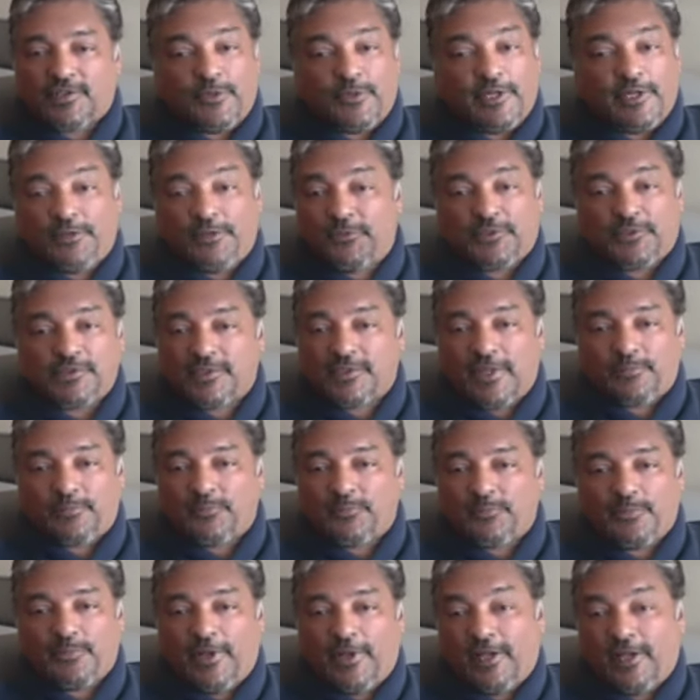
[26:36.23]
but
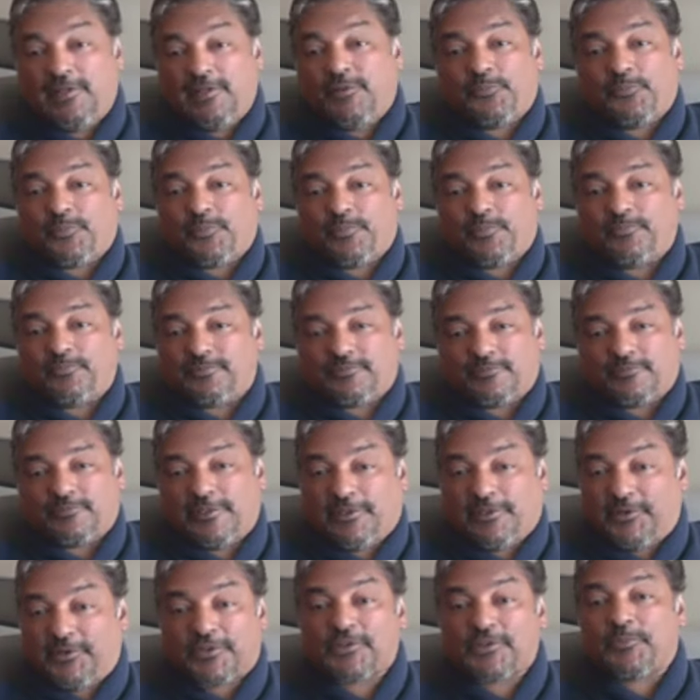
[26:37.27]
I didn't, you know,
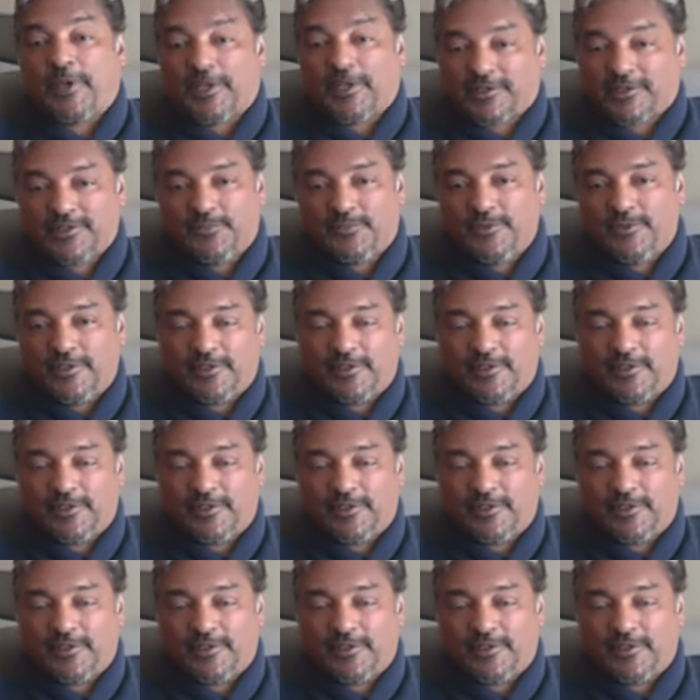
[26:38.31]
expect to be.